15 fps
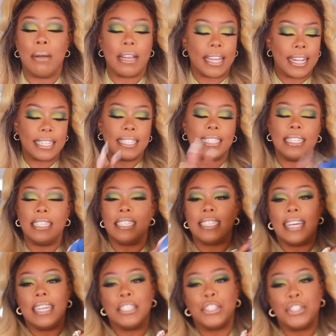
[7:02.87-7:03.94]
I got this in the
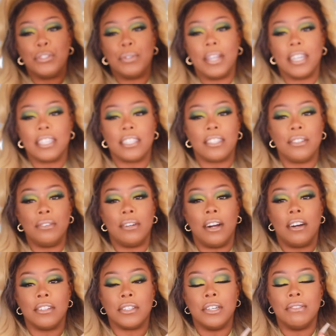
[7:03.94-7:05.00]
size two X too,
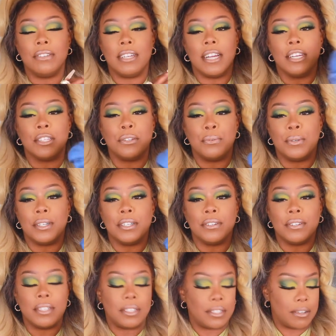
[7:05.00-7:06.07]
also, if you guys are
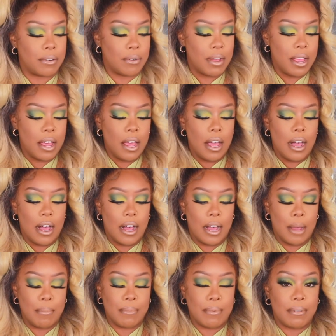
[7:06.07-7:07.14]
wondering. So,
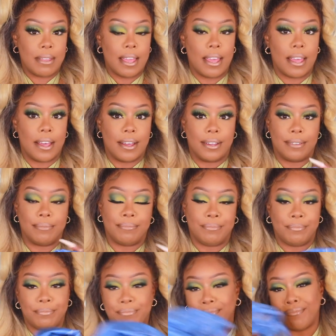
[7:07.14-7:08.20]
um, yeah,
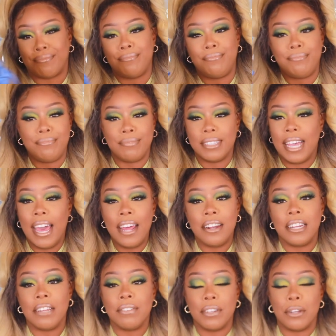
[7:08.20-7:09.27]
I
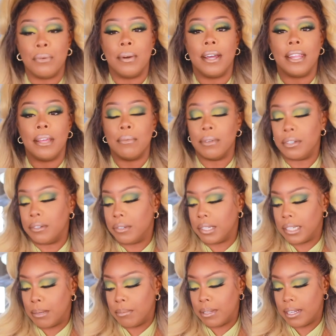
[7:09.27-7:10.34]
don't even know why they would do
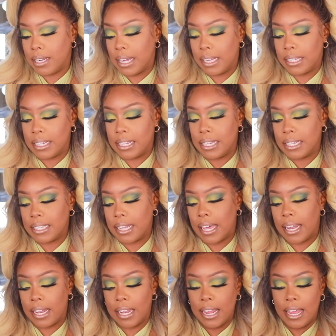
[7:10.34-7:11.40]
something like this.
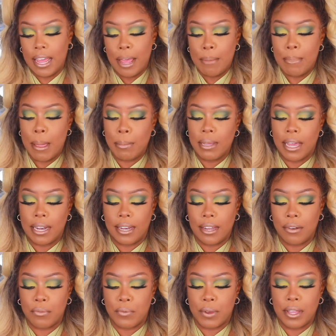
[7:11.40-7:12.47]
And maybe I
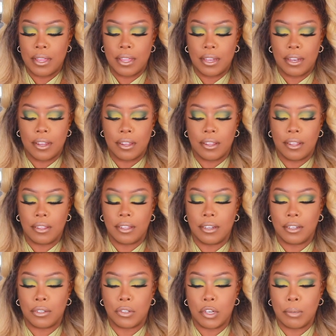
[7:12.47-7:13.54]
didn't read the the, the
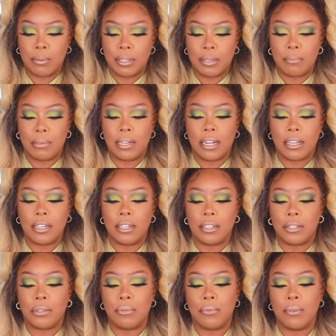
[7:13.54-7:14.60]
description, but I could
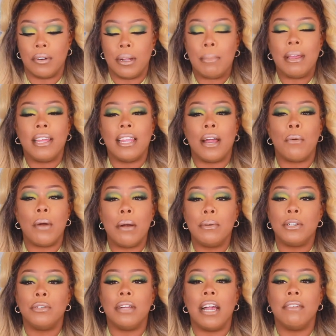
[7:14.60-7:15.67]
have swore. I mean, like, why
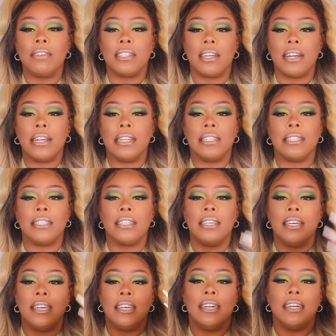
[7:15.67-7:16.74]
would you advertise
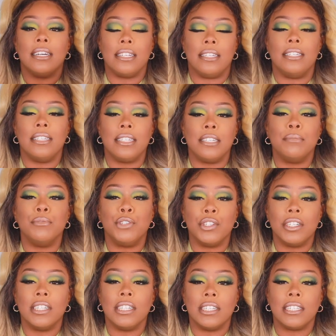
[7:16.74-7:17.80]
a denim
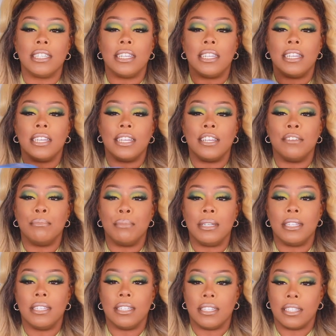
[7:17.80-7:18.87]
dress and then give
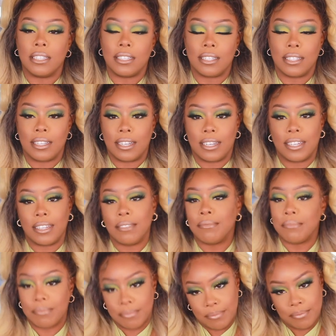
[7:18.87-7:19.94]
me this? Like,
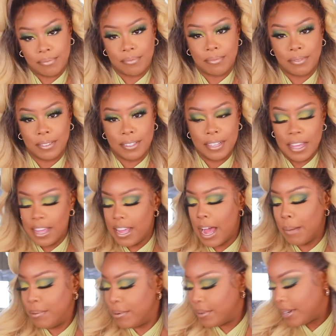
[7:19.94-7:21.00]

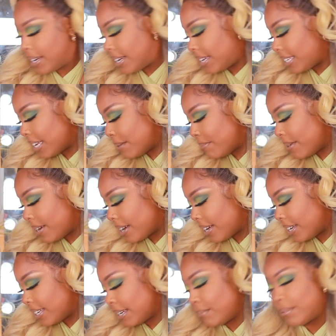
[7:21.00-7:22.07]
I pulled that out that
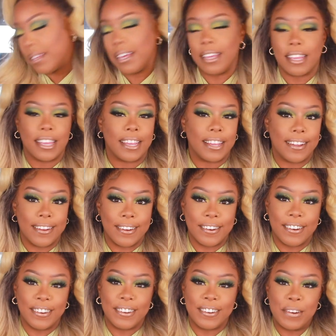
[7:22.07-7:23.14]
package. I'm thinking,
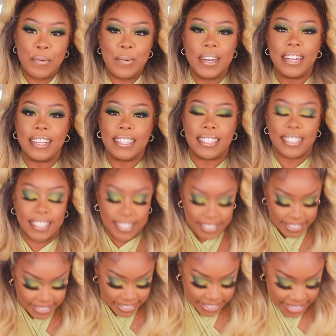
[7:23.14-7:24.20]
girl, what is
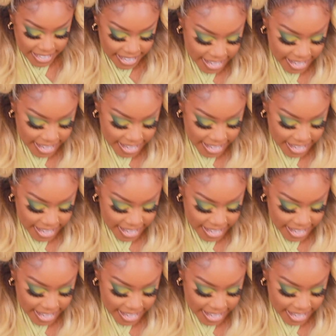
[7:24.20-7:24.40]
this?